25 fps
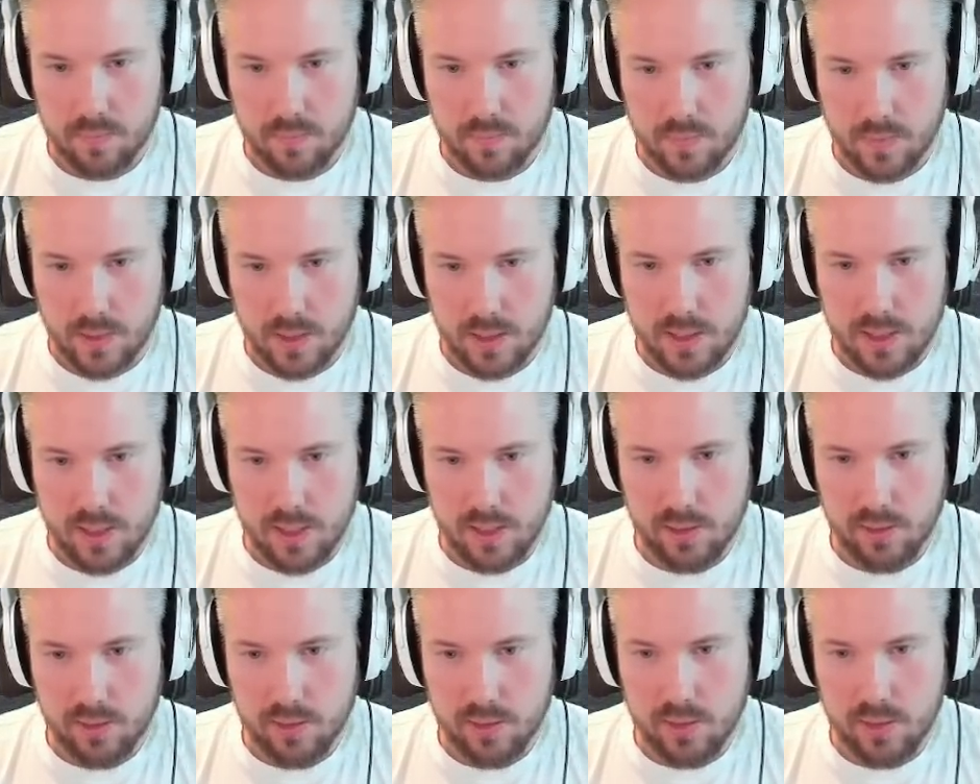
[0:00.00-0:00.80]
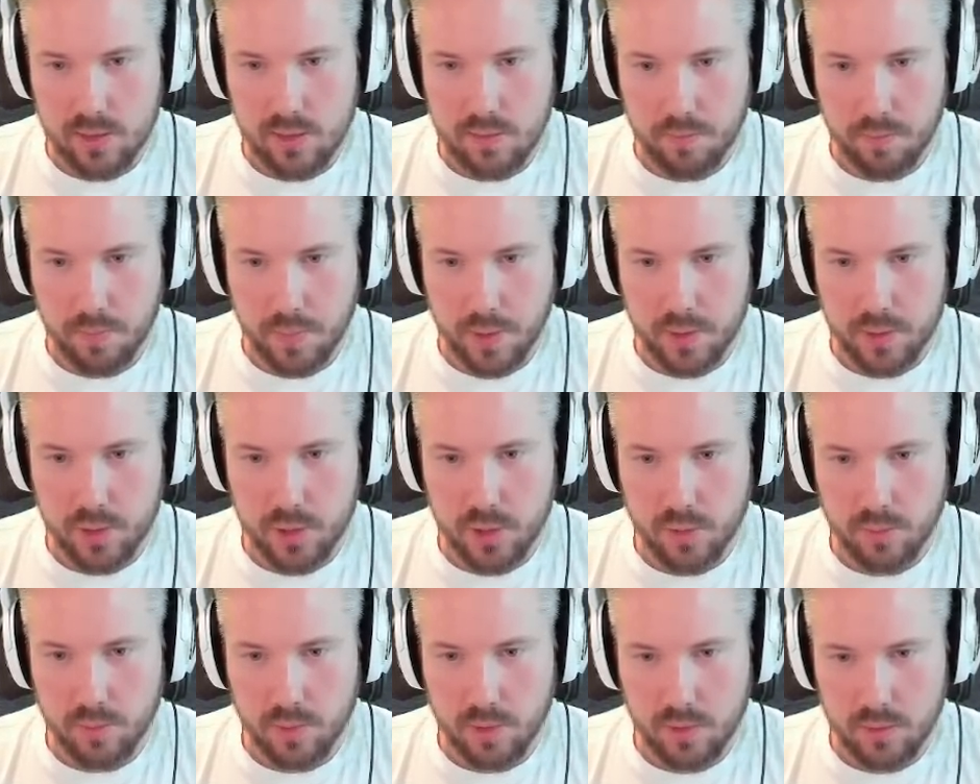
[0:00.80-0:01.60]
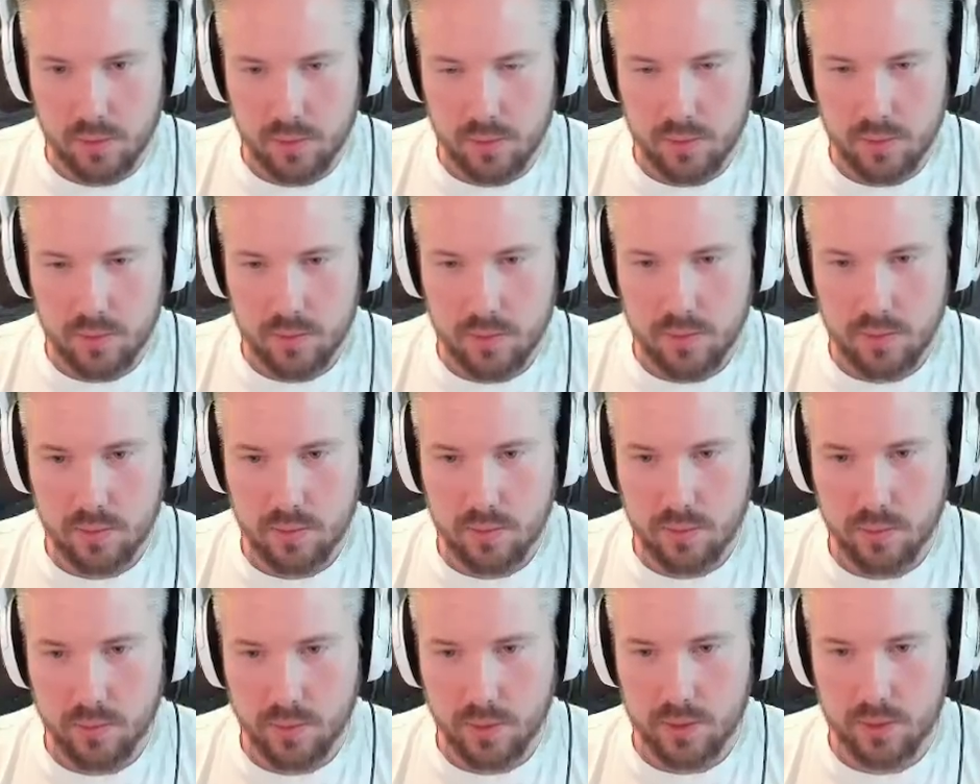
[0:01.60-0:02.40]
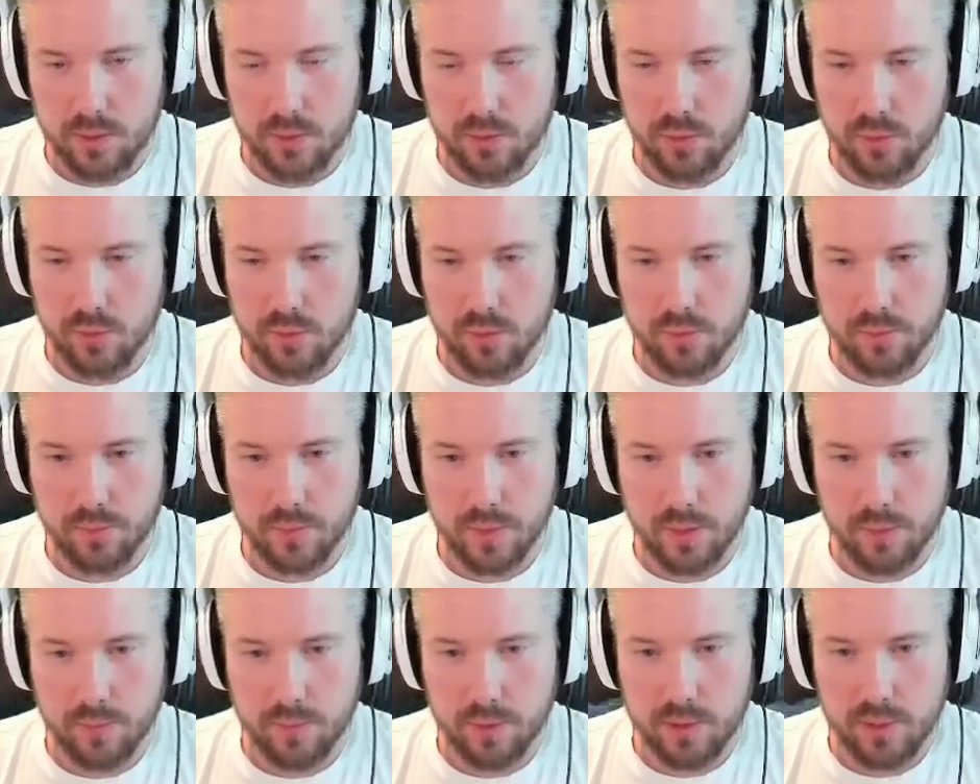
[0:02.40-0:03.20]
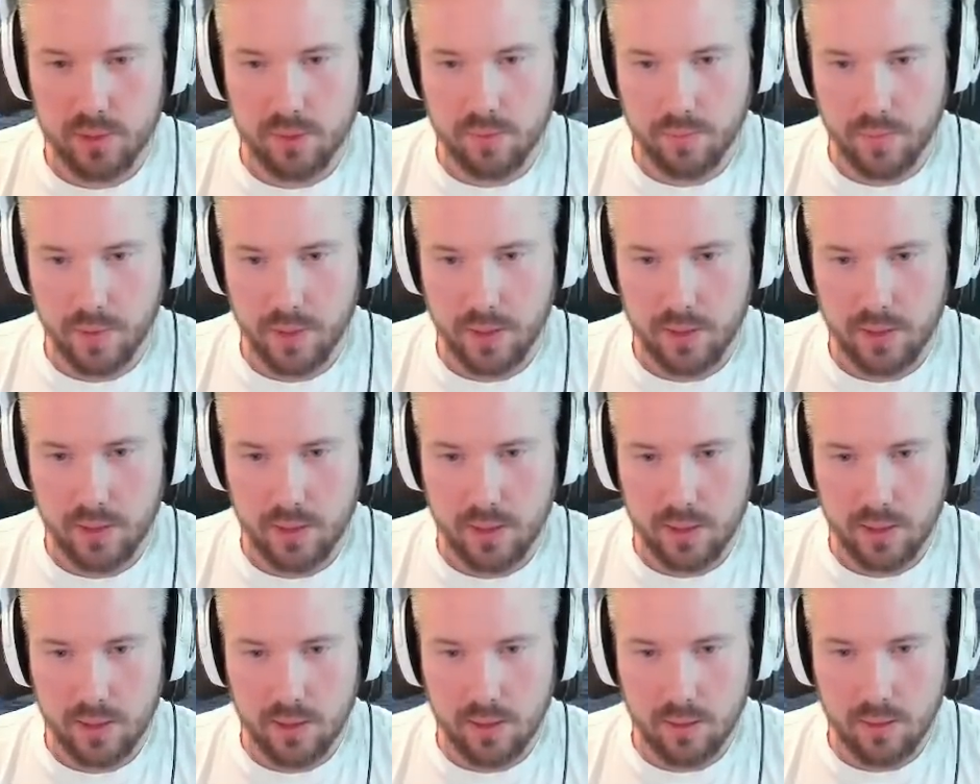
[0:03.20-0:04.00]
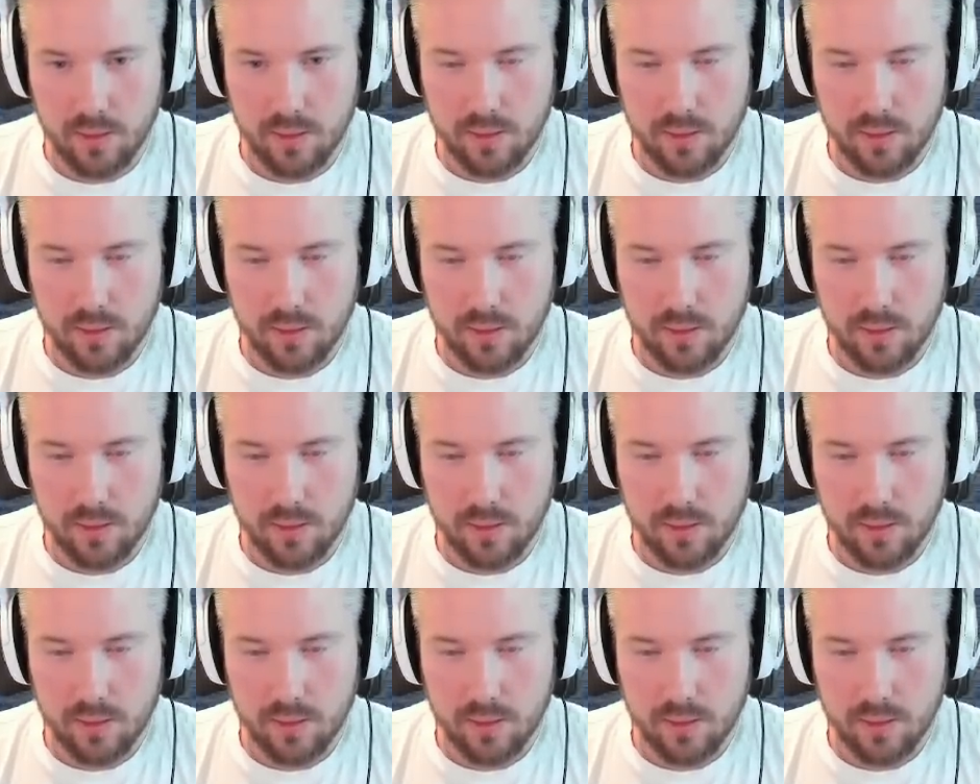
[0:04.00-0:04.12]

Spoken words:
This looks punchable. What, 200 millimeters of pen needed?